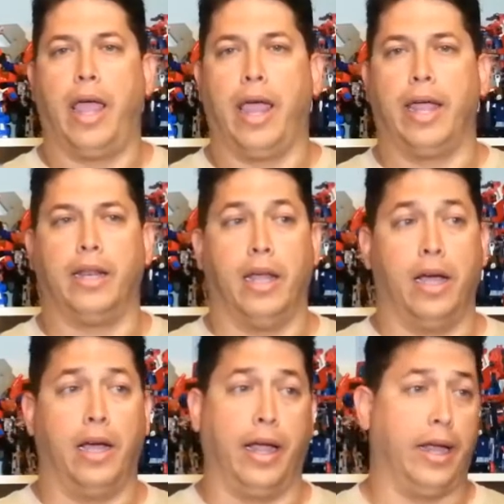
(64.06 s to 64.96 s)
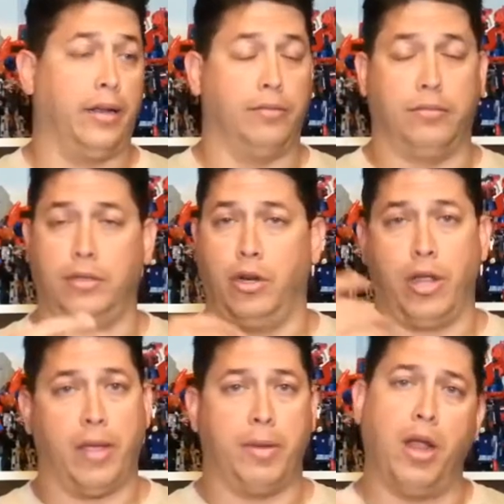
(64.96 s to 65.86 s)
And you
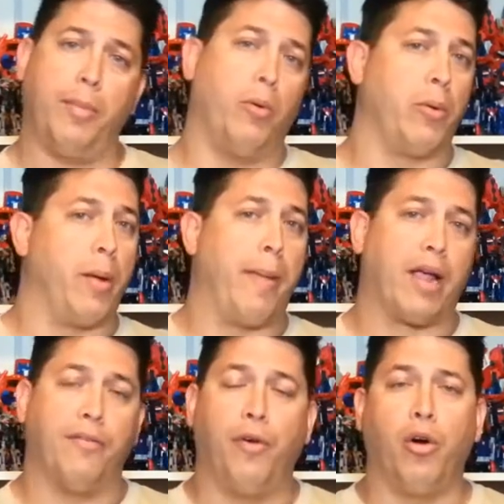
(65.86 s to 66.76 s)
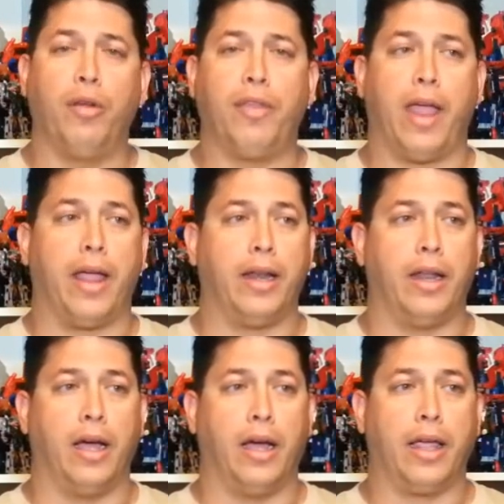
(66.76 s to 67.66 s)
know, he gave me a number, we went back and forth, and
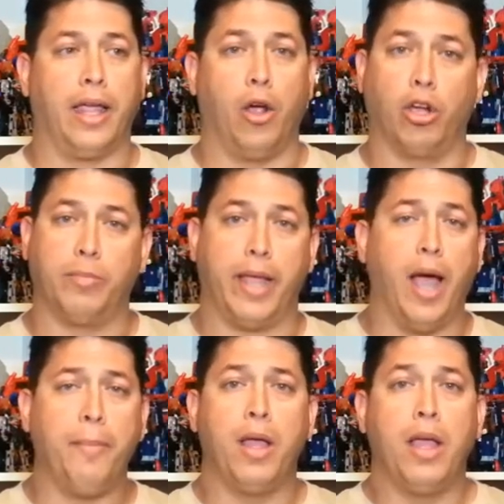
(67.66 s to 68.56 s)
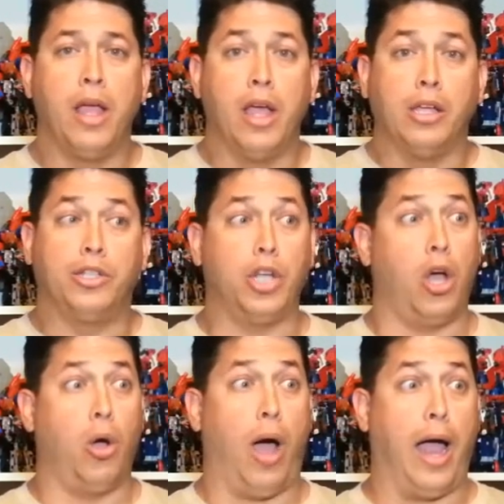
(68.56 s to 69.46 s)
he hooked me up.
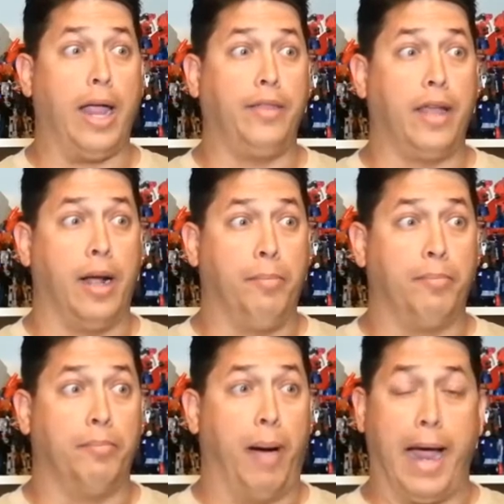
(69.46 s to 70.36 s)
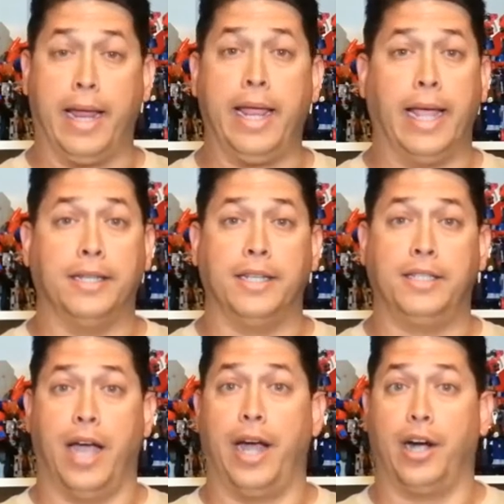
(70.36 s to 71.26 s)
So I ended up buying his
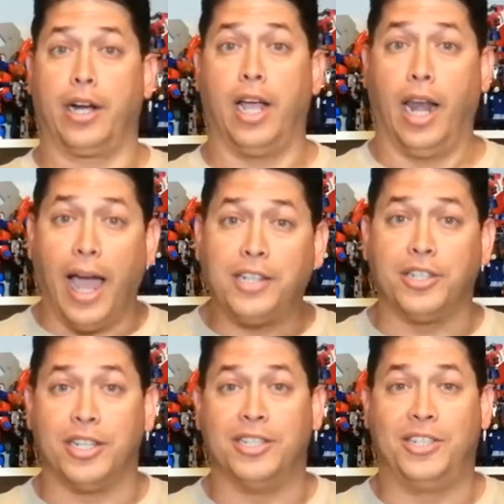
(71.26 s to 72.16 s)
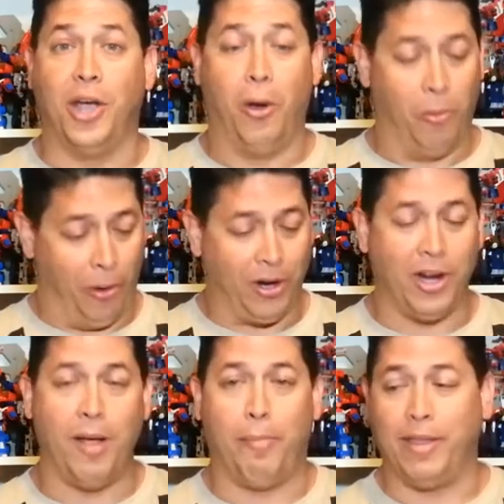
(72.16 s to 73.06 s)
entire collection. So we're
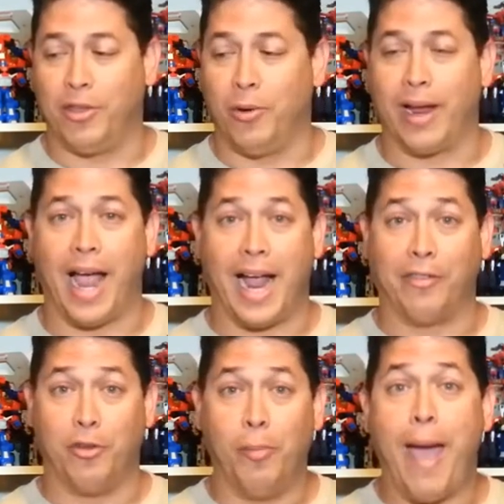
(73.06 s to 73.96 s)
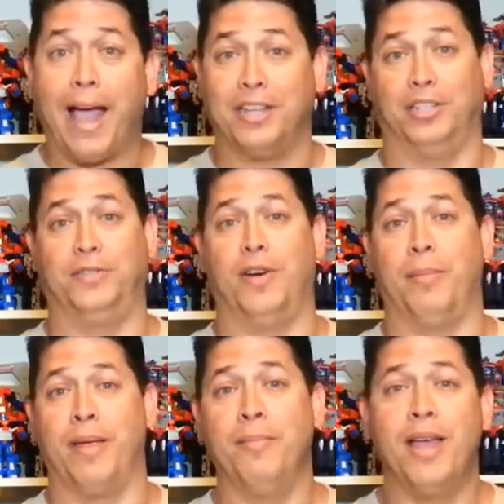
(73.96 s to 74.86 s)
going to be doing, I got two packages
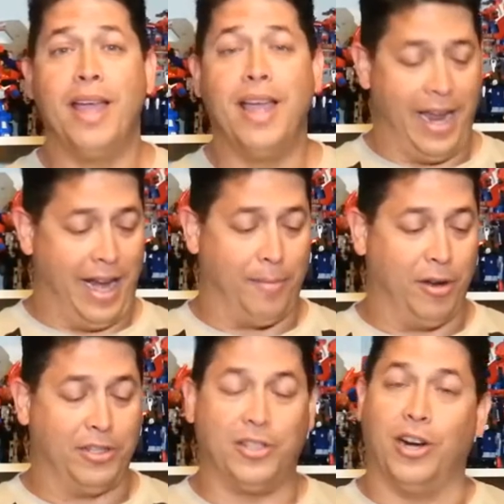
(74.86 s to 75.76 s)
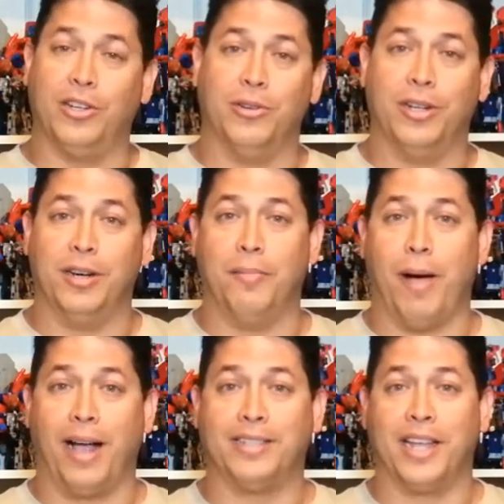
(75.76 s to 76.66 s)
from him, and I'm going to start doing an
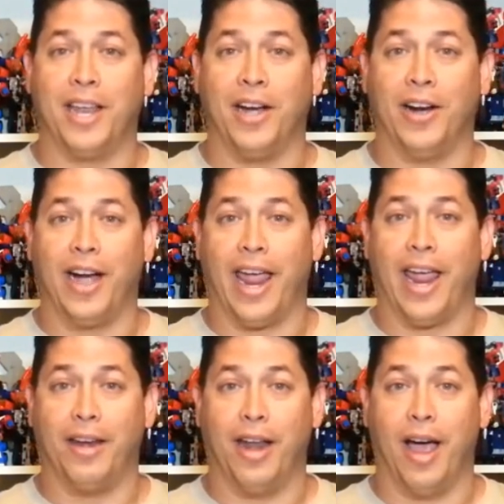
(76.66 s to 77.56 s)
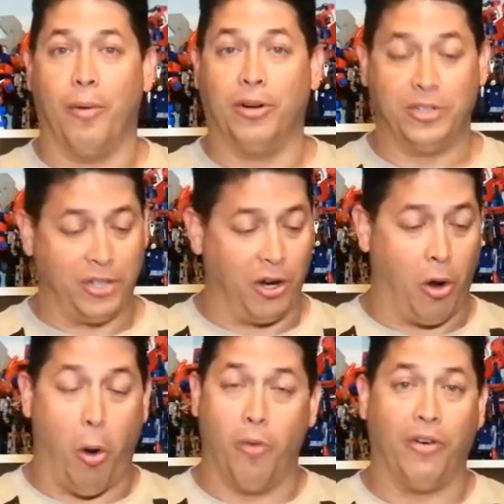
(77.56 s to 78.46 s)
unboxing here, and we're just going to
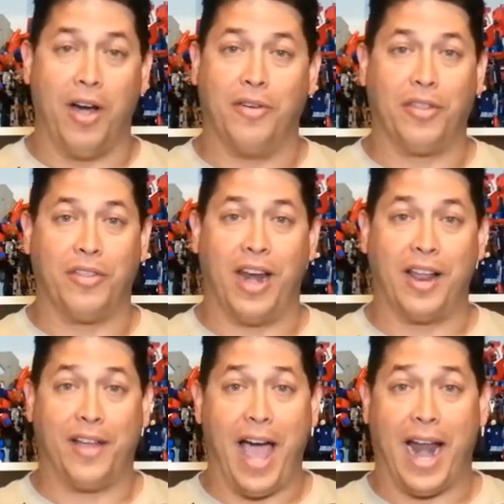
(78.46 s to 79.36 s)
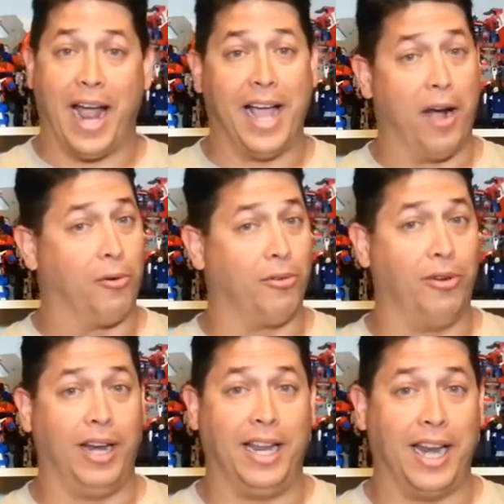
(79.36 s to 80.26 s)
go over everything that I got. I got a
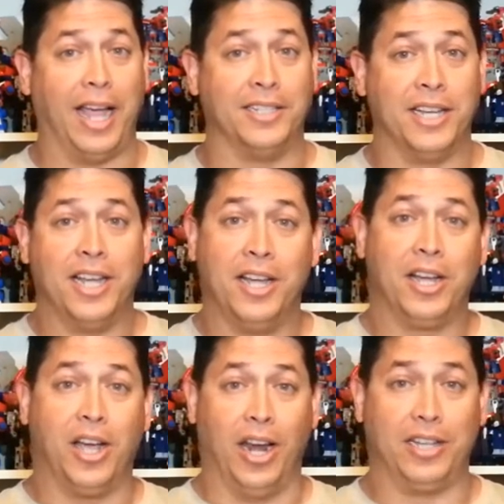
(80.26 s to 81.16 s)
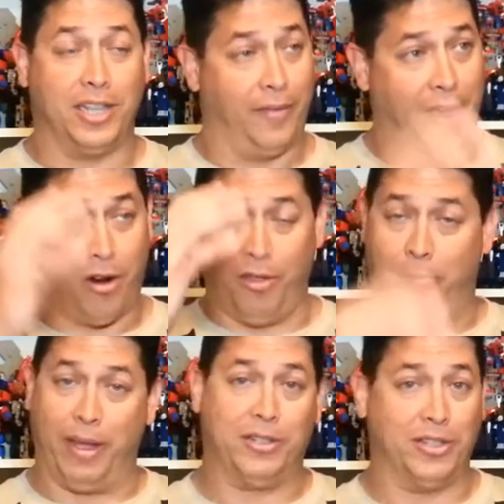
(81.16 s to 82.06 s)
really nice collection. I've got all the
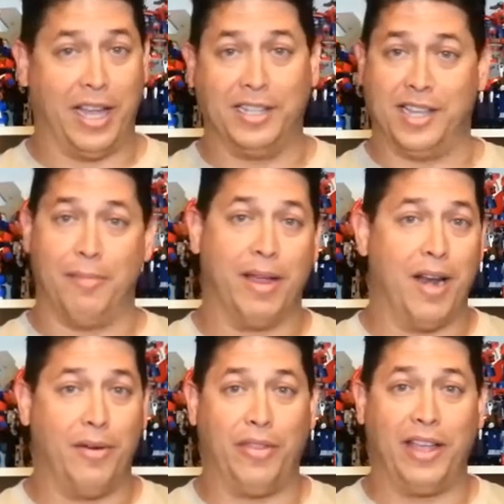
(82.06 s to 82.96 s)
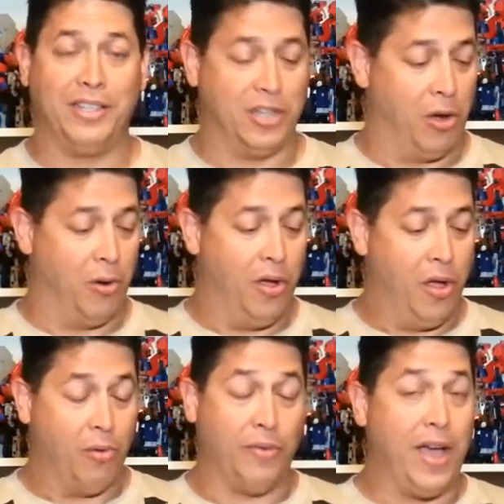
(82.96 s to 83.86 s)
pictures that he sent me and everything. So
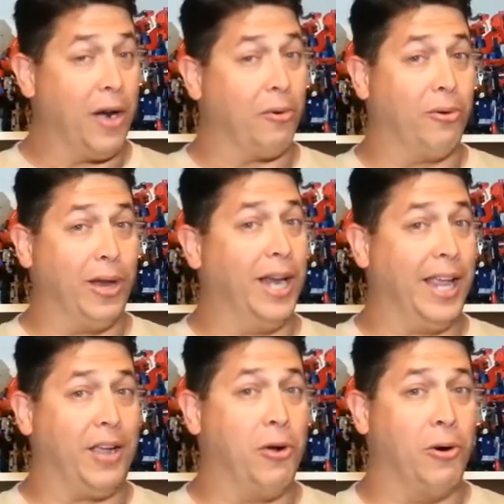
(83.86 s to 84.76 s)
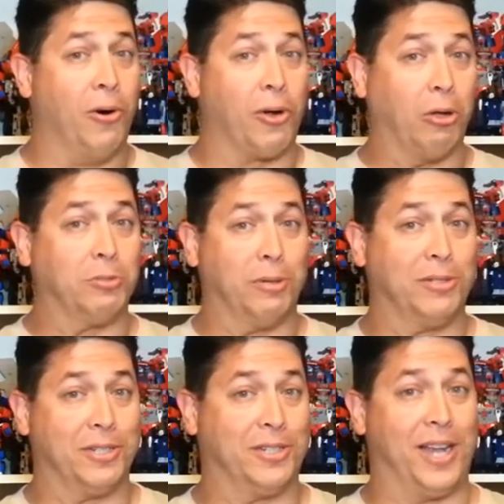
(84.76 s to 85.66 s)
we've got a really cool
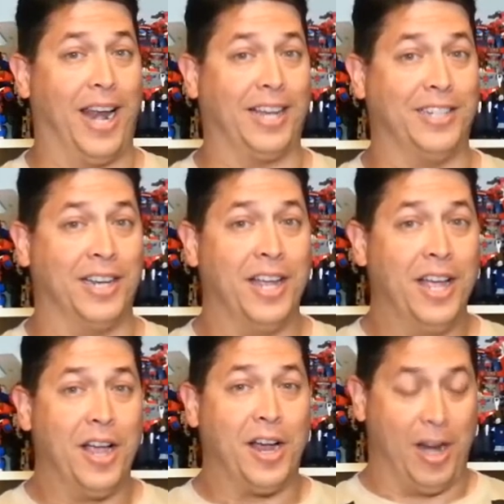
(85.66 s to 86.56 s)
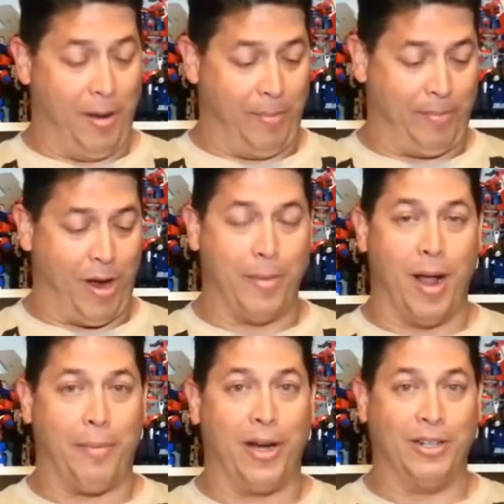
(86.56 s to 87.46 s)
Ghostbusters collection coming
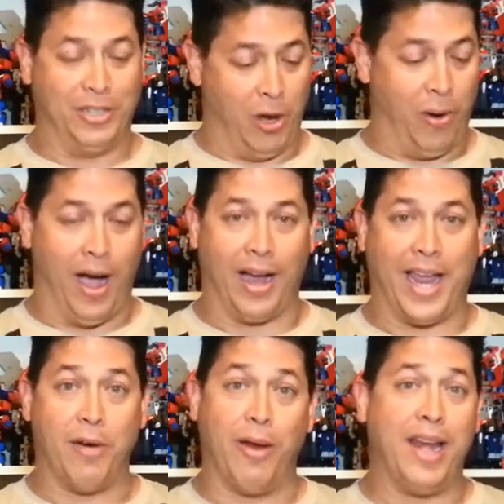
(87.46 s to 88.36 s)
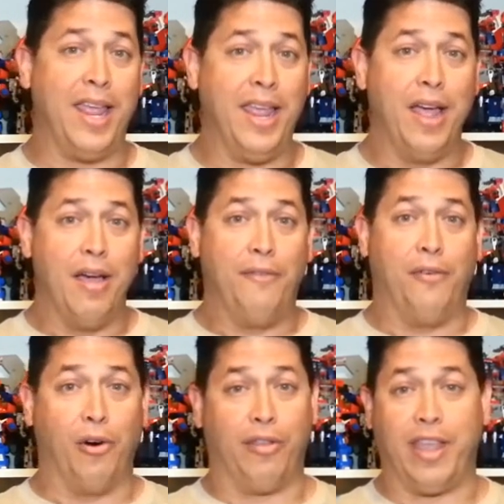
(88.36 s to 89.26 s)
up here. So get ready
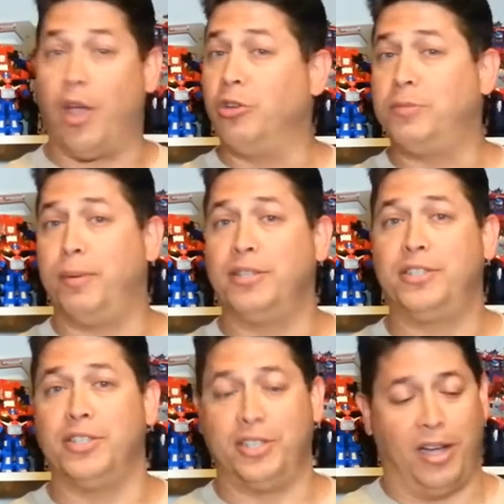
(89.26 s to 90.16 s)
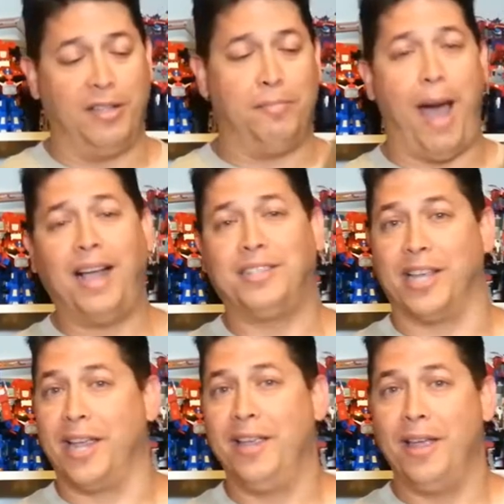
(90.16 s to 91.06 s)
for the Ghostbusters
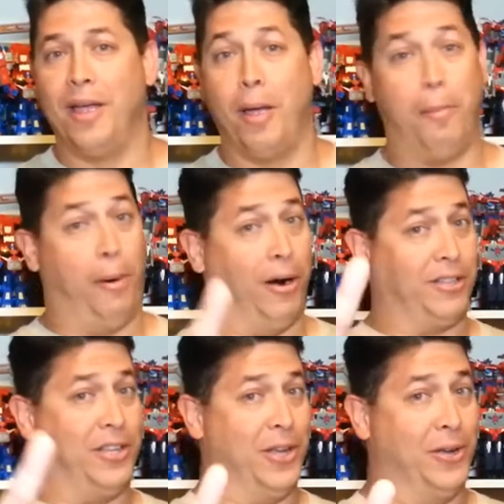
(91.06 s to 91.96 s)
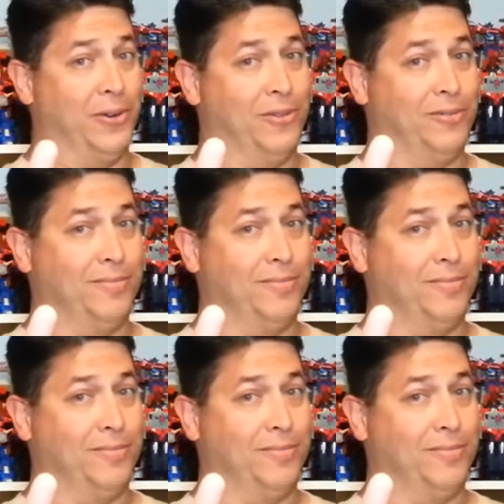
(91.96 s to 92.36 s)
unboxing part 2.